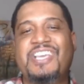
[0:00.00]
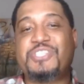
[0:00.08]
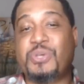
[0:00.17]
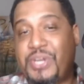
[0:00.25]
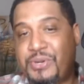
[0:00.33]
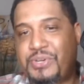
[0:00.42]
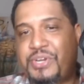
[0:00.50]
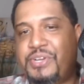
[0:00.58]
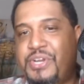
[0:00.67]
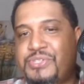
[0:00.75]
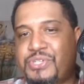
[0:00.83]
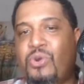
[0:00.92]
so here,
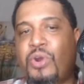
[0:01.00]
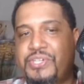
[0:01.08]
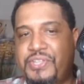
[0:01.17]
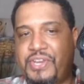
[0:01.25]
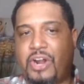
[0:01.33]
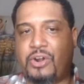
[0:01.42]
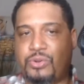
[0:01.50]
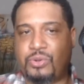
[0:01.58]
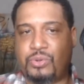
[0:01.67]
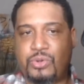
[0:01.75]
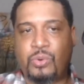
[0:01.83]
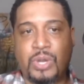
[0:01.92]
here's according to the
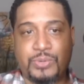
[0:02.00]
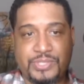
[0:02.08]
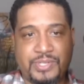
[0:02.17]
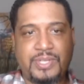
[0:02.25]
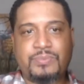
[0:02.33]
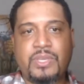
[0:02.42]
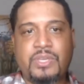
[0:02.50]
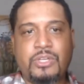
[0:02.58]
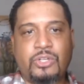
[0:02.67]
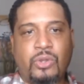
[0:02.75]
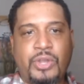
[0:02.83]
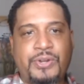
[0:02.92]
article quote
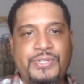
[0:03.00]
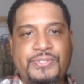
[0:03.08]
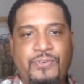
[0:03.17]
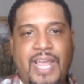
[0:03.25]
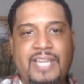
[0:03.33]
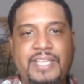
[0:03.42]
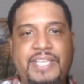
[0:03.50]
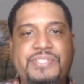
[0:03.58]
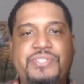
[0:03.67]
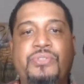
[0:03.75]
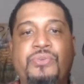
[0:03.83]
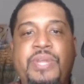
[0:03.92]
lawyers for at
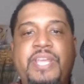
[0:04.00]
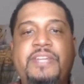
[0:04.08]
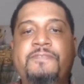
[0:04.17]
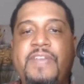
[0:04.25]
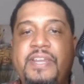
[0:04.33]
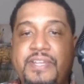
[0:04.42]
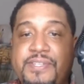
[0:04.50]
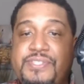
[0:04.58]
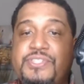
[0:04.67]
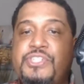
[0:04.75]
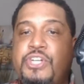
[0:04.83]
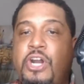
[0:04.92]
least three
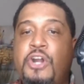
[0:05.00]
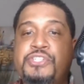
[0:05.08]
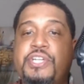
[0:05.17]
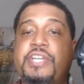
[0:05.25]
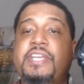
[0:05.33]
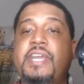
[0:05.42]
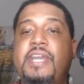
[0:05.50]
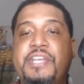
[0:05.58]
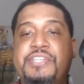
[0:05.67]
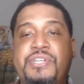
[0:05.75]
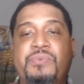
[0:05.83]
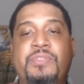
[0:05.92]
defendants charged in
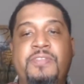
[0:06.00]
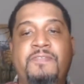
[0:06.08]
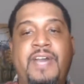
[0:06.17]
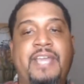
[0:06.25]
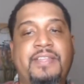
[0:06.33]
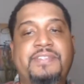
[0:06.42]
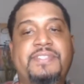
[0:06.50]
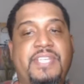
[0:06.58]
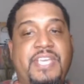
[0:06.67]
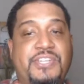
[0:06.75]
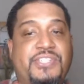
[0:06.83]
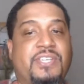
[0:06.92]
connection with the violent
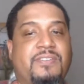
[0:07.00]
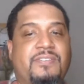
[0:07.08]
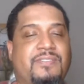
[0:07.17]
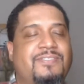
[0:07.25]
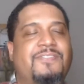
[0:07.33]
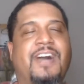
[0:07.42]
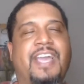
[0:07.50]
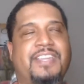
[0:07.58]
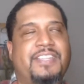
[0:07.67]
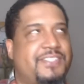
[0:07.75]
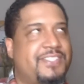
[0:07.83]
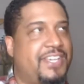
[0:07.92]
siege
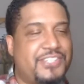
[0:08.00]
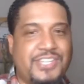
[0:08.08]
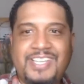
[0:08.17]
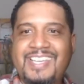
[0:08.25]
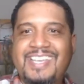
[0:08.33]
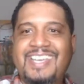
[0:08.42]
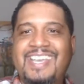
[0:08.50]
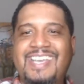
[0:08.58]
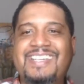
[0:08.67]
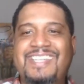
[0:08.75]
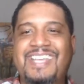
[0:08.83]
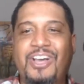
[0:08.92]
violent siege
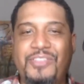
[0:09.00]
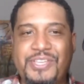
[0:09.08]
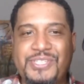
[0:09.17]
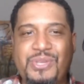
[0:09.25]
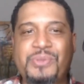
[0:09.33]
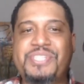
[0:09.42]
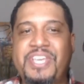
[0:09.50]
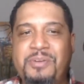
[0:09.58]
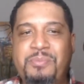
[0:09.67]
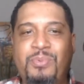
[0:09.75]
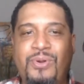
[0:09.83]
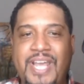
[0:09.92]
uh, tell the
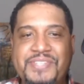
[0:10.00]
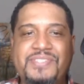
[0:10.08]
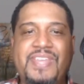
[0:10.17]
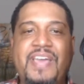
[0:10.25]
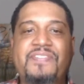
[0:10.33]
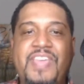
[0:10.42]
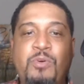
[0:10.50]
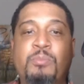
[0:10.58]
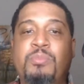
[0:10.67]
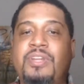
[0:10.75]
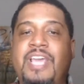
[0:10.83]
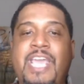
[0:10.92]
associated press that they
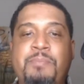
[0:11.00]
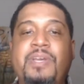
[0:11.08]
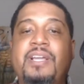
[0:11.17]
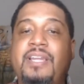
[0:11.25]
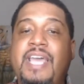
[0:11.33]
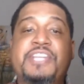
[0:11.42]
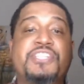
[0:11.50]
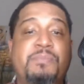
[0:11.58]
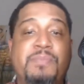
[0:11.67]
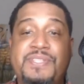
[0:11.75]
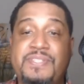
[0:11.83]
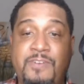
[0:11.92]
will blame
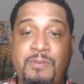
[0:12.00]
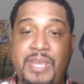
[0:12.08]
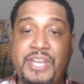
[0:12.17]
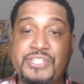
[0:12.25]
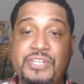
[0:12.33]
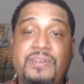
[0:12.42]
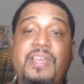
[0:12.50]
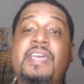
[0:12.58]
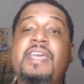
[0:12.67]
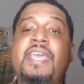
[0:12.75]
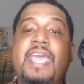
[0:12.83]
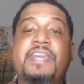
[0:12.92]
election misinformation
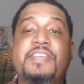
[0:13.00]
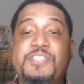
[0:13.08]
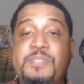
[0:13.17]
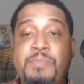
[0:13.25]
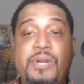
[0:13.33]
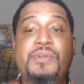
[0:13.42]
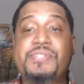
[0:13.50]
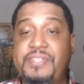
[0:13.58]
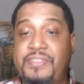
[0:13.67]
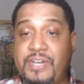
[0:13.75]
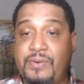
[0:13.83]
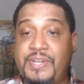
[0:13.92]
and
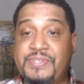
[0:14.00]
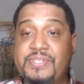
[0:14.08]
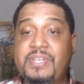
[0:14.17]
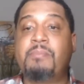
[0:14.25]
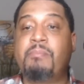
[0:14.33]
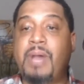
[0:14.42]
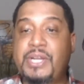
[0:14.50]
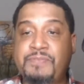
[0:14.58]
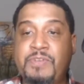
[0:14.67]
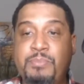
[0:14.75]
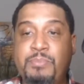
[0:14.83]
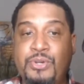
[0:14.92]
conspiracy theories much
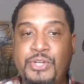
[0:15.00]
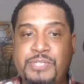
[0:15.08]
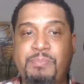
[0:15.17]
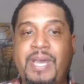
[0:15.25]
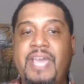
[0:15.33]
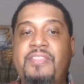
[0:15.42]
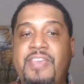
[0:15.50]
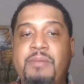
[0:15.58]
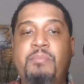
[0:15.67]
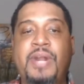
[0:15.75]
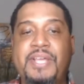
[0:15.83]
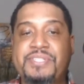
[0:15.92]
of it pushed by
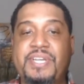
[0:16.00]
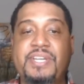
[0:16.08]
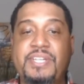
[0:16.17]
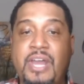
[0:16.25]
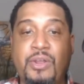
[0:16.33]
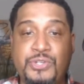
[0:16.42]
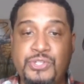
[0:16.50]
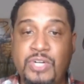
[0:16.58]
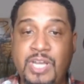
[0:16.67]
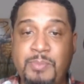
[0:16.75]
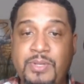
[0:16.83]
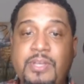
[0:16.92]
then president donald
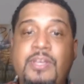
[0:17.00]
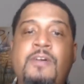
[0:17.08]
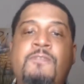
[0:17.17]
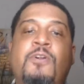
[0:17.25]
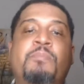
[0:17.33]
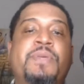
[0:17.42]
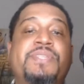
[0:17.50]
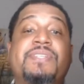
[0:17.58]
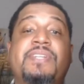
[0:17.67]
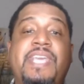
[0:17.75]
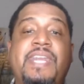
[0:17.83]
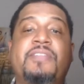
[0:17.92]
trump for
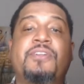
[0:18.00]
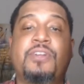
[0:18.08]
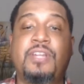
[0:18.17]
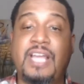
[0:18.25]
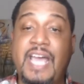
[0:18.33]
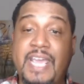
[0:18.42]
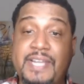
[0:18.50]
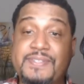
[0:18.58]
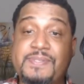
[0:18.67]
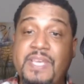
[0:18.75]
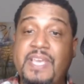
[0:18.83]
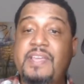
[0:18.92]
misleading their
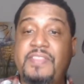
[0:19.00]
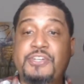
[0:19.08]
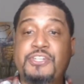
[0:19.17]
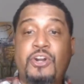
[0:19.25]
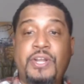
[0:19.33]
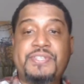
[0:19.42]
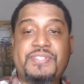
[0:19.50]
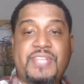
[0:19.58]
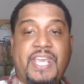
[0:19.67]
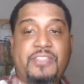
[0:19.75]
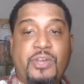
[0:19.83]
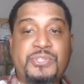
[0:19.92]
clients. The attorneys
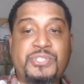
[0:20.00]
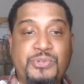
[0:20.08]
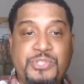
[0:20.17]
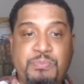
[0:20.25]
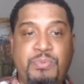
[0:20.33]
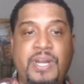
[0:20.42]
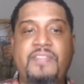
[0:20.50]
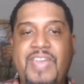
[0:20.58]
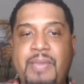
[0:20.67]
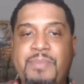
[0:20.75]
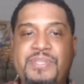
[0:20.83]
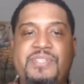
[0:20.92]
say those who spread
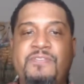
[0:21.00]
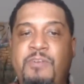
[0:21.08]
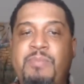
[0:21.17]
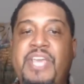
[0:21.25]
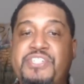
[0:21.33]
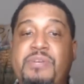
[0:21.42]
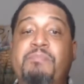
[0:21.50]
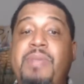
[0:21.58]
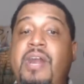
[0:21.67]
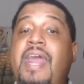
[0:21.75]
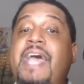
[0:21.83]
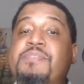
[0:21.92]
that misinformation
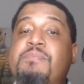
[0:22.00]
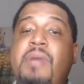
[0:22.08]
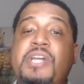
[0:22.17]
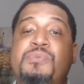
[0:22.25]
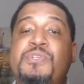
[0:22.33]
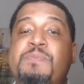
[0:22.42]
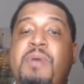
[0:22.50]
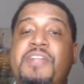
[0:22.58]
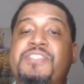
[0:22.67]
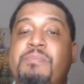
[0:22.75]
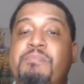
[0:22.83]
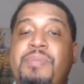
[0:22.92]
bear as much
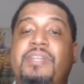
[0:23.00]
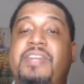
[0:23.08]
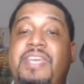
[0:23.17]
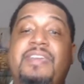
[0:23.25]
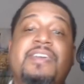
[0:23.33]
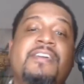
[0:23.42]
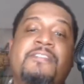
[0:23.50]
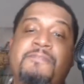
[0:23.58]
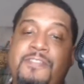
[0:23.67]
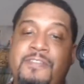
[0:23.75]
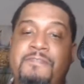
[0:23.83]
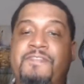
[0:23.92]
responsibility
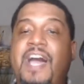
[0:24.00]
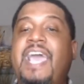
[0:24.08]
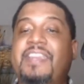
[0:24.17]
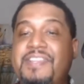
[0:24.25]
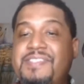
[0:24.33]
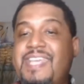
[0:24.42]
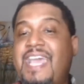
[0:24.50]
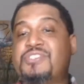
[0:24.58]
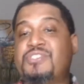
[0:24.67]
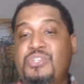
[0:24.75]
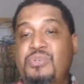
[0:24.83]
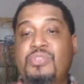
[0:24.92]
for the violence
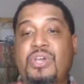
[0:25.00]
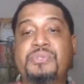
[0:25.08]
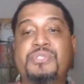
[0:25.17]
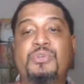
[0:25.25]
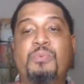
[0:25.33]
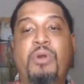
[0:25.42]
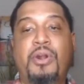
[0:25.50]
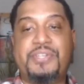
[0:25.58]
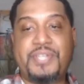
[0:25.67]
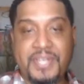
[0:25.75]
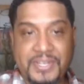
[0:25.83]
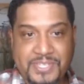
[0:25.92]
as do those who
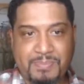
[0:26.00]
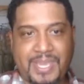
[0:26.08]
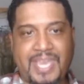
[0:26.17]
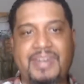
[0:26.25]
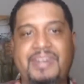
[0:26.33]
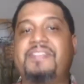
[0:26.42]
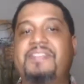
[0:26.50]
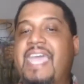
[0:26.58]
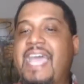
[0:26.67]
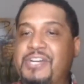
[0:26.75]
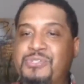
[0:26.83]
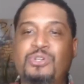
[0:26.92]
participated in the
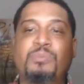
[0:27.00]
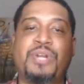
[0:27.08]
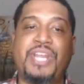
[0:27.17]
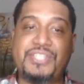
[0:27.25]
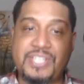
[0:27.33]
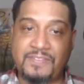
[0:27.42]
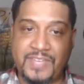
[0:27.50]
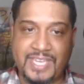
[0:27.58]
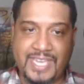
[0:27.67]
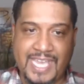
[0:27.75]
actual breach of the